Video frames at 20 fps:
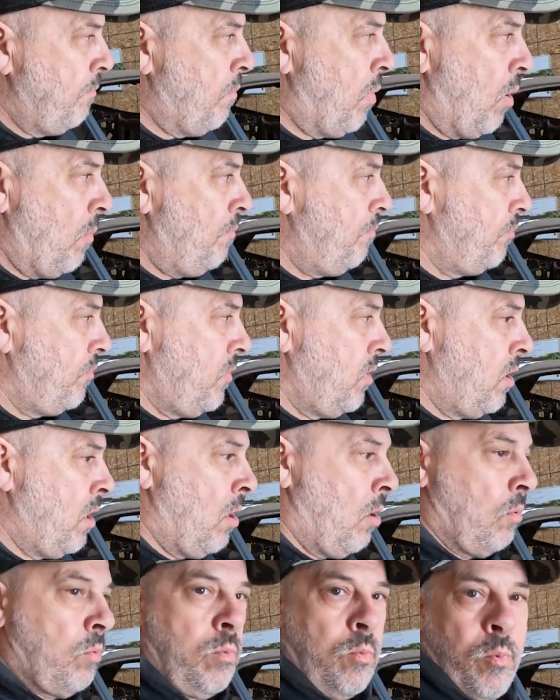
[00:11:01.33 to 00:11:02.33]
But, you
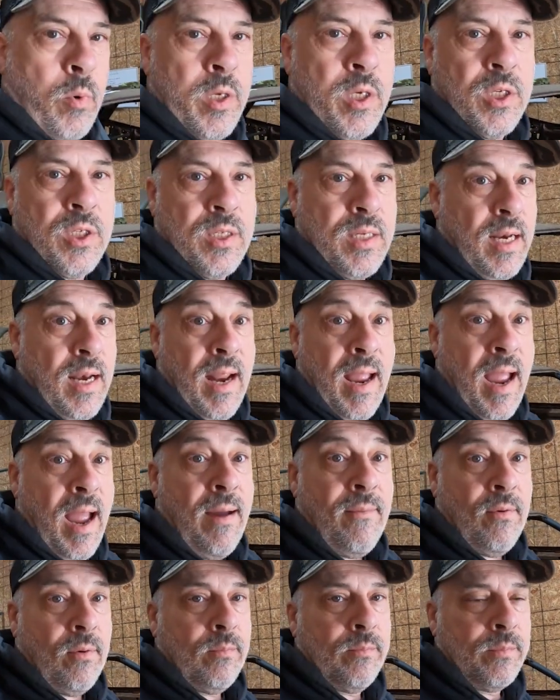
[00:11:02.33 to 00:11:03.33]
know, we just didn't
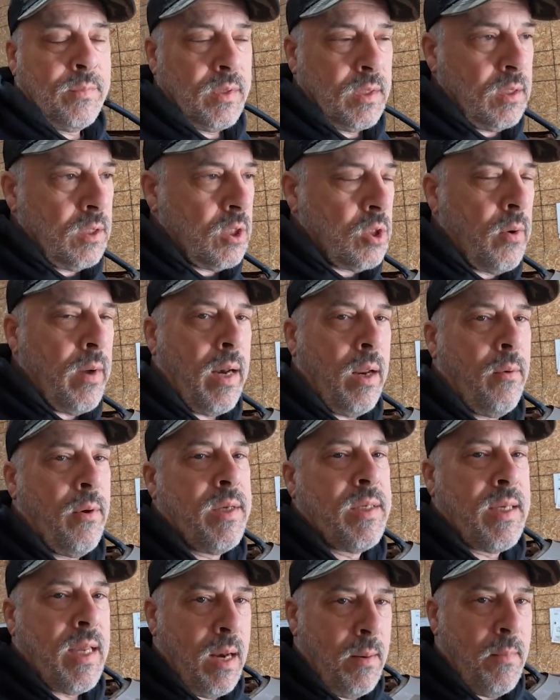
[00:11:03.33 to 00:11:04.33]
have them. So
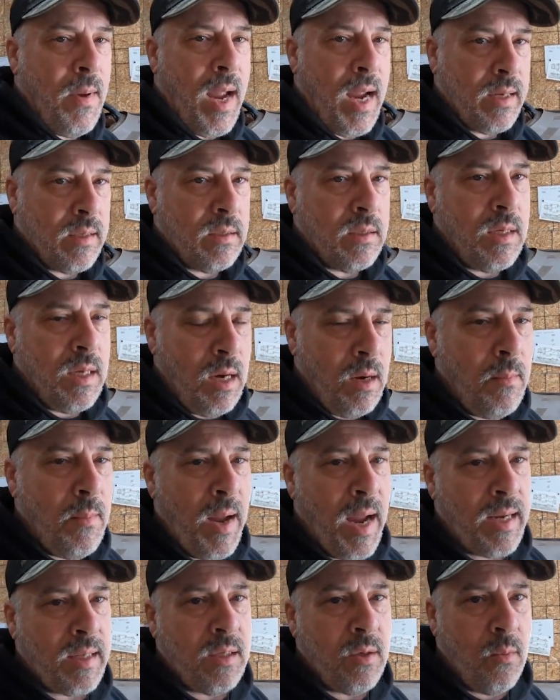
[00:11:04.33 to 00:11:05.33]
anyways, getting back
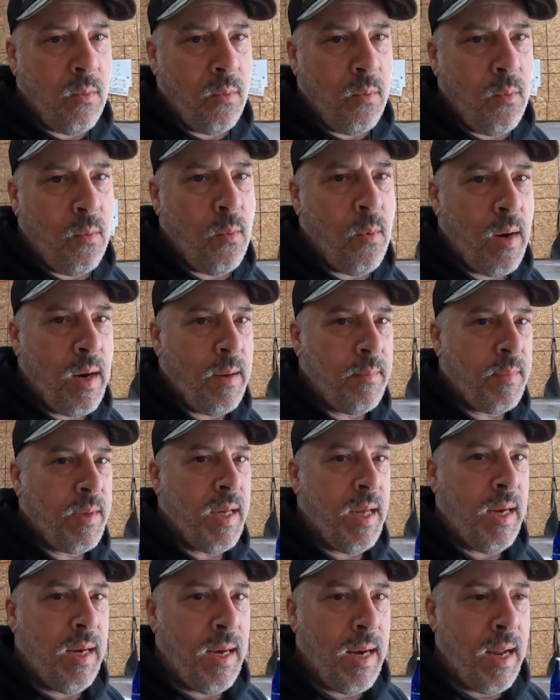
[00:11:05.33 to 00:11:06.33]
to what I'm
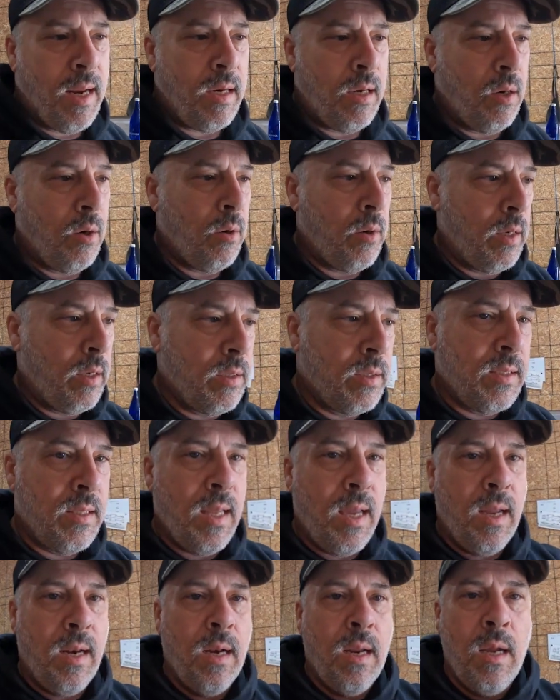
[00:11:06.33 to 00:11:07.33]
getting at here is
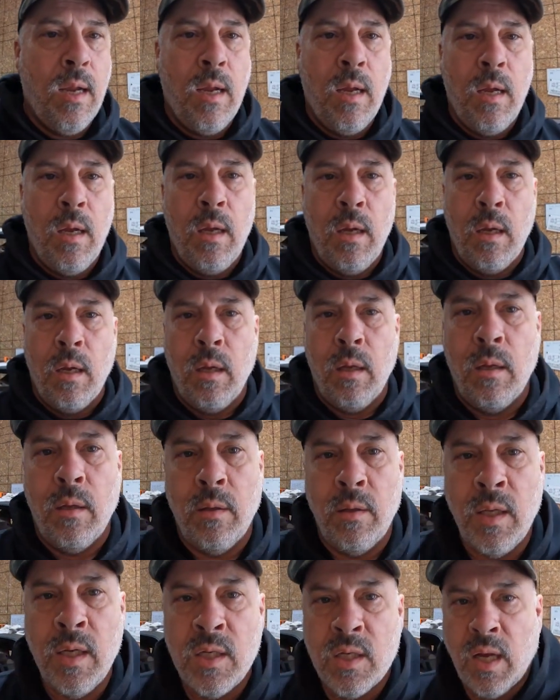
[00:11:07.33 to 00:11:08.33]
that
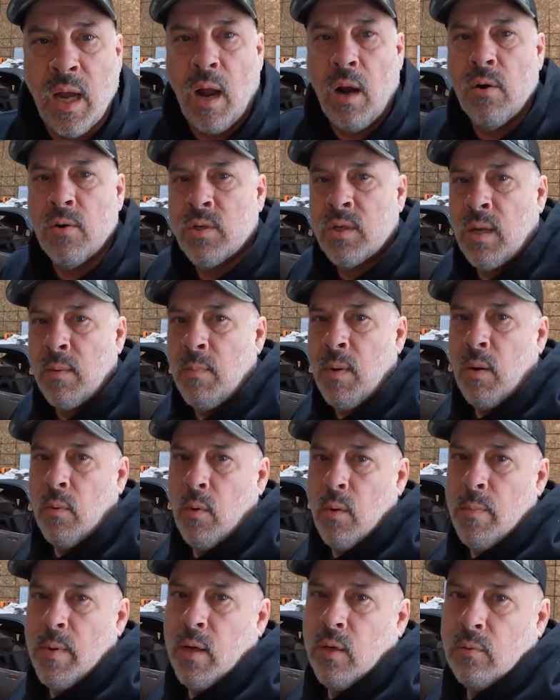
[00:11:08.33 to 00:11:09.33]
these cars can be
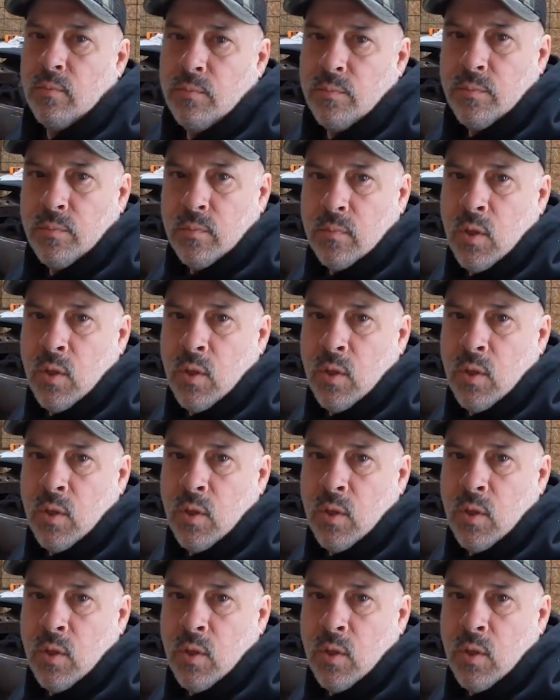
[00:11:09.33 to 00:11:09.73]
rebuilt.